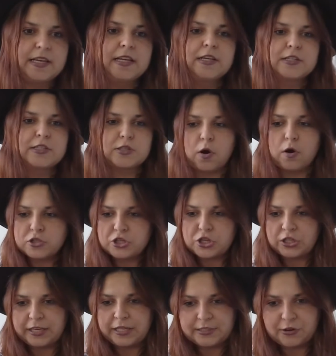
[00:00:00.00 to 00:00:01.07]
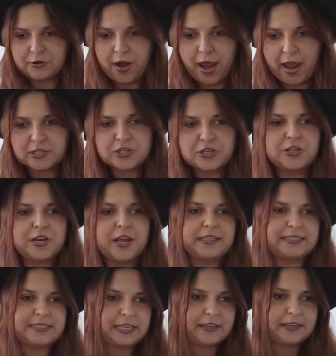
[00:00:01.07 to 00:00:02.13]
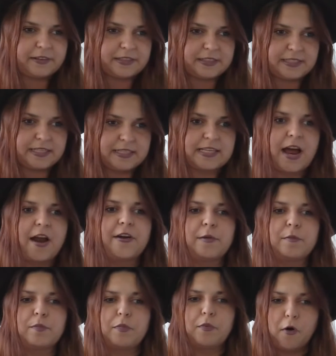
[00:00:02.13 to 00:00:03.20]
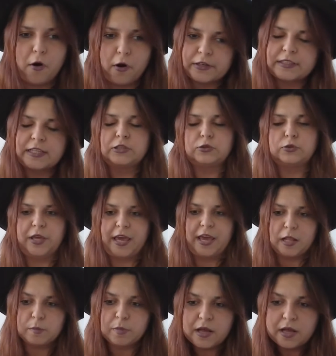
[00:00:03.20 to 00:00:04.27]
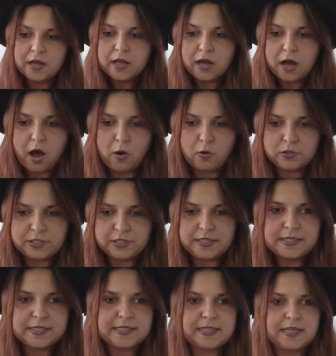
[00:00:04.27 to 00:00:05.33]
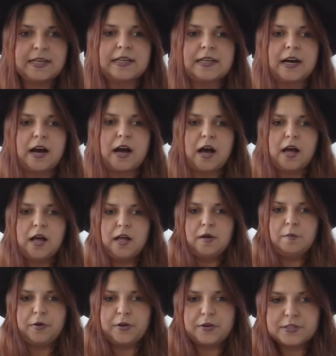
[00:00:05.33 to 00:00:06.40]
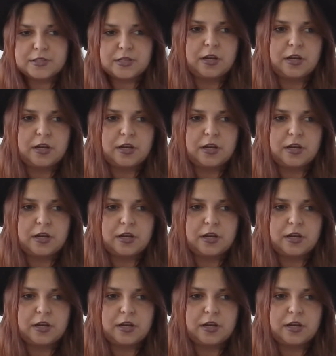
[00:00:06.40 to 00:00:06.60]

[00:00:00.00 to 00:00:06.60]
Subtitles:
Social interaction activities are important to help autistic person